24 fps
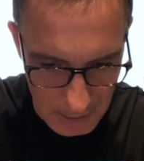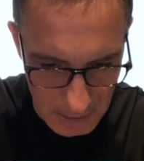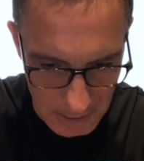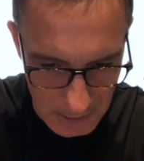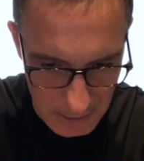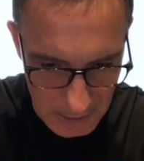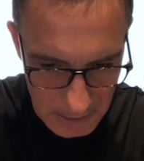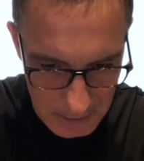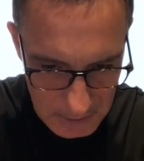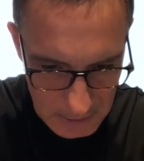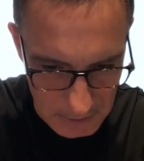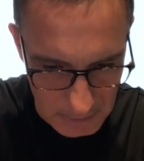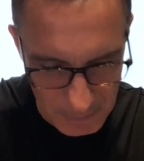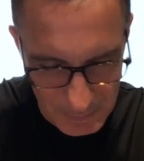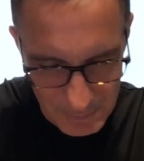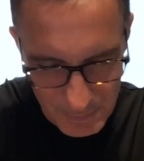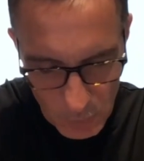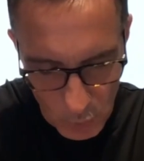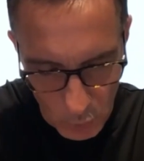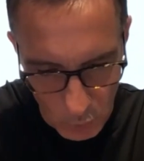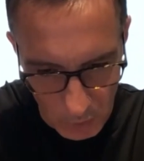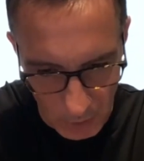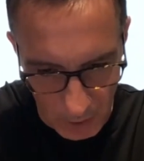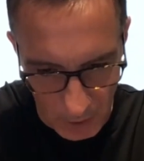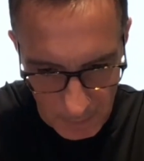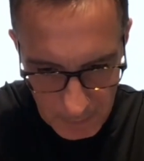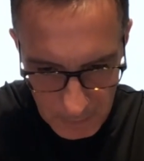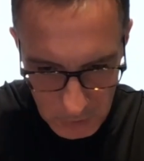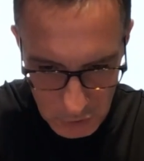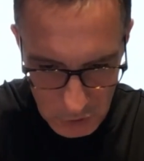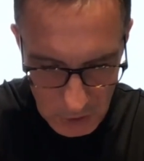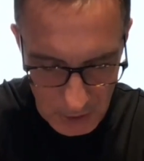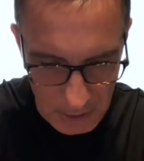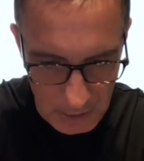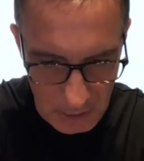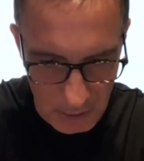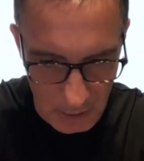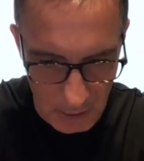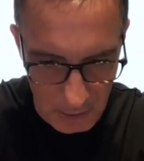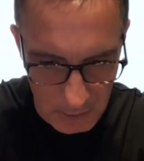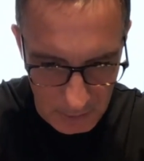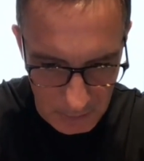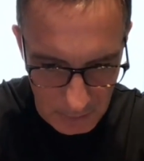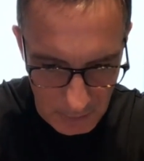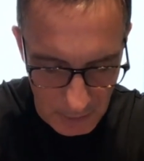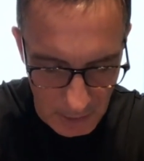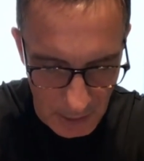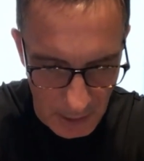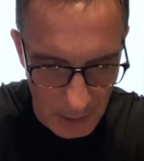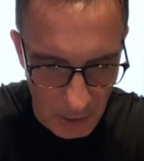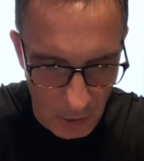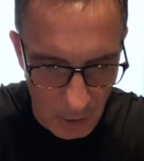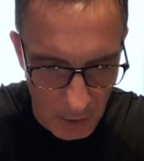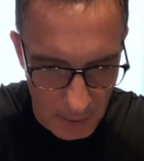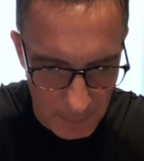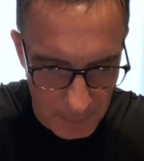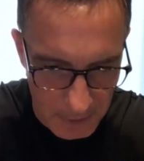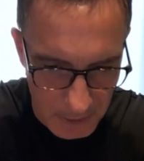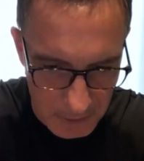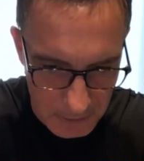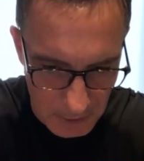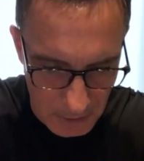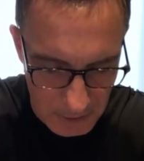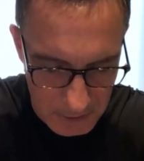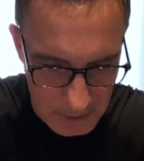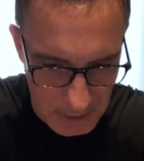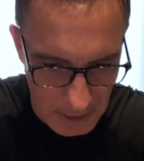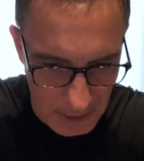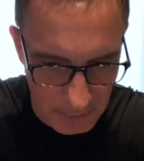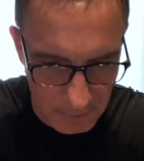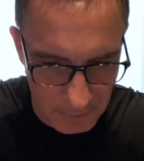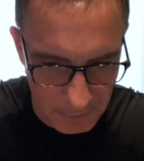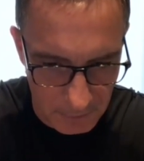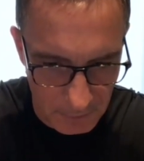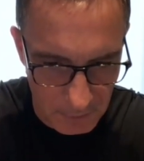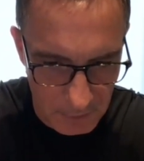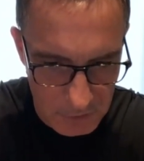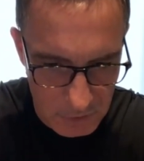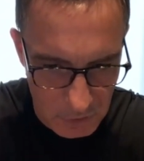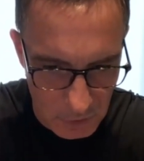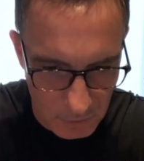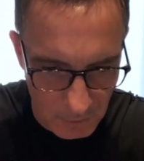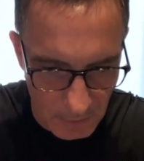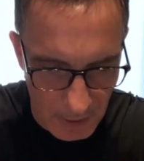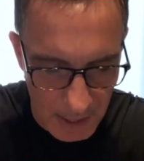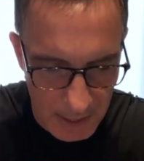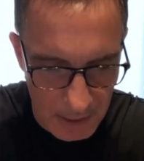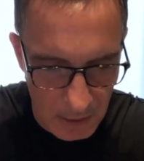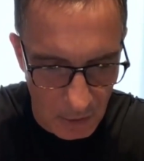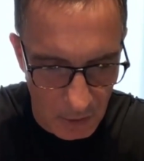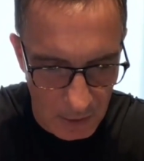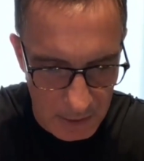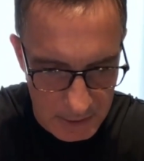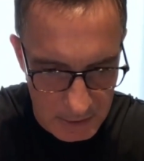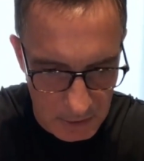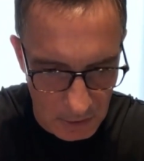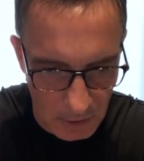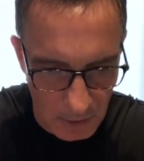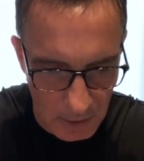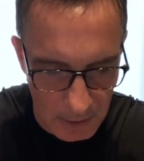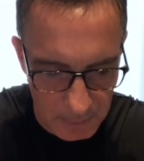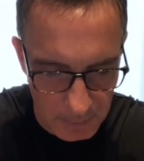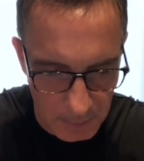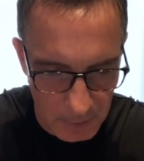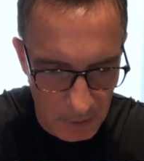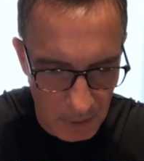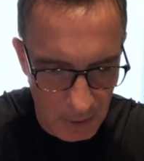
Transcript: it is more like machine learning than AI, but it does have sort of AI type,